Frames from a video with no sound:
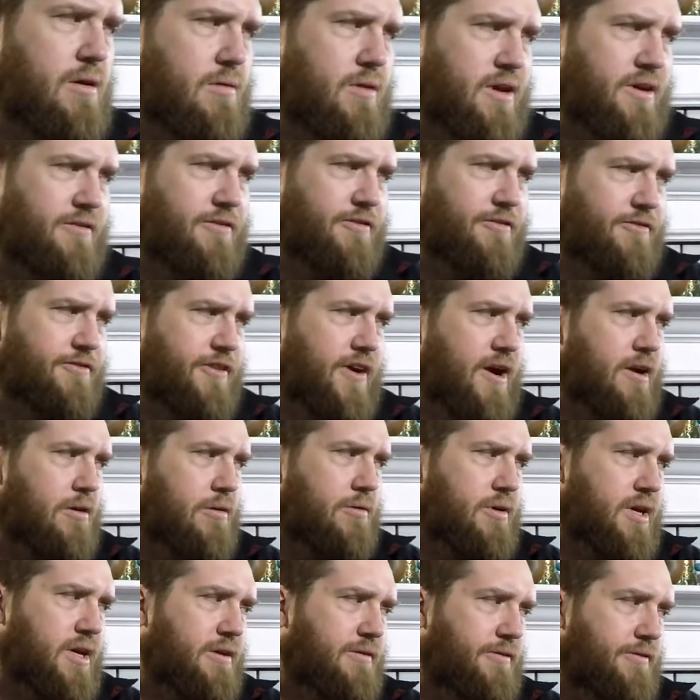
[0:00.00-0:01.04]
Like
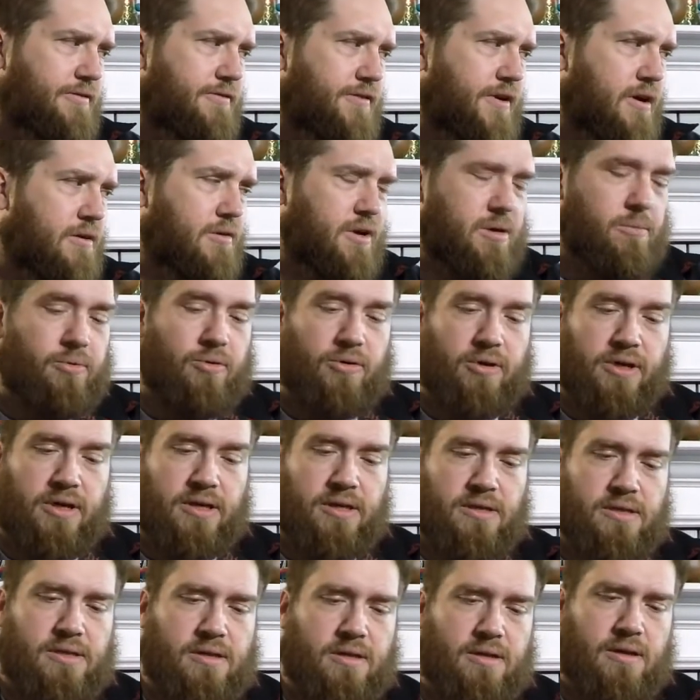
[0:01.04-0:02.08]
fairly
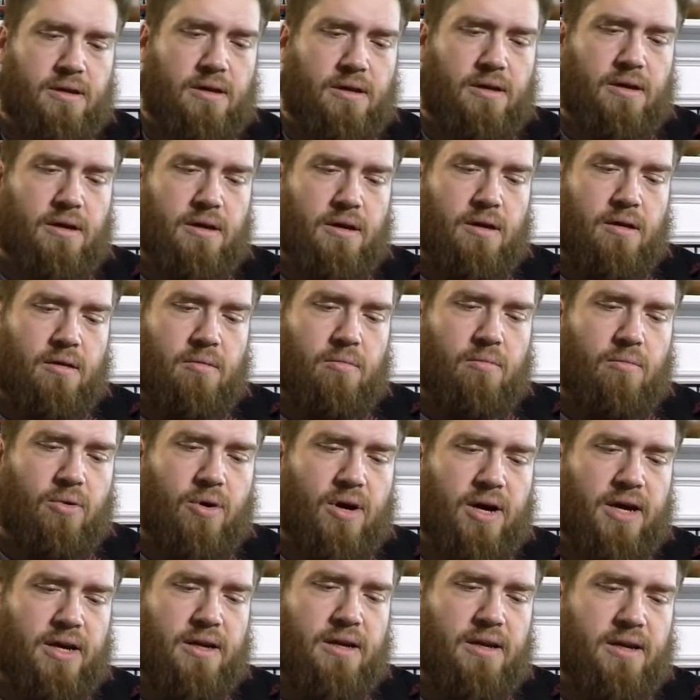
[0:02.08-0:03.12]
pleased,
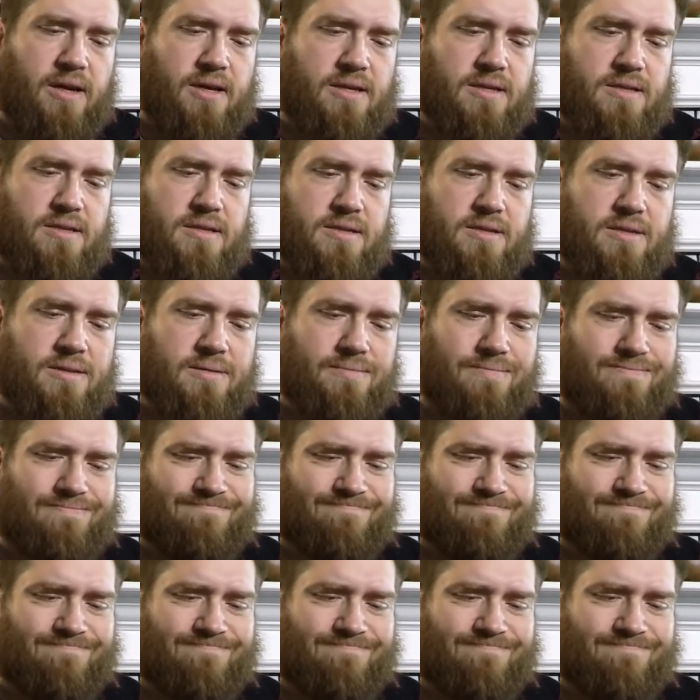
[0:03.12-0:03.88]
but it's.